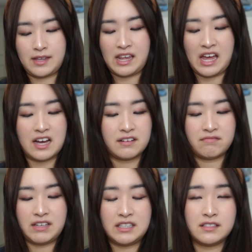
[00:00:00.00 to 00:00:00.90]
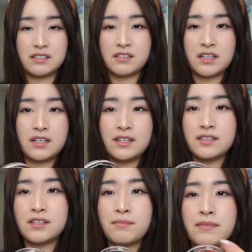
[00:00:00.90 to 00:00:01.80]
yeah, it's
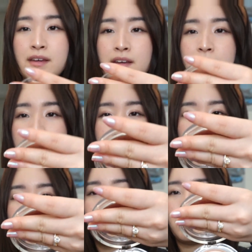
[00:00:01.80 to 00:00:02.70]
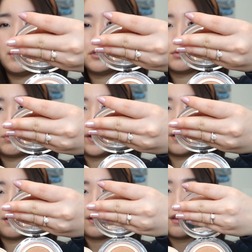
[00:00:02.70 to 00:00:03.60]
something that I would probably just wear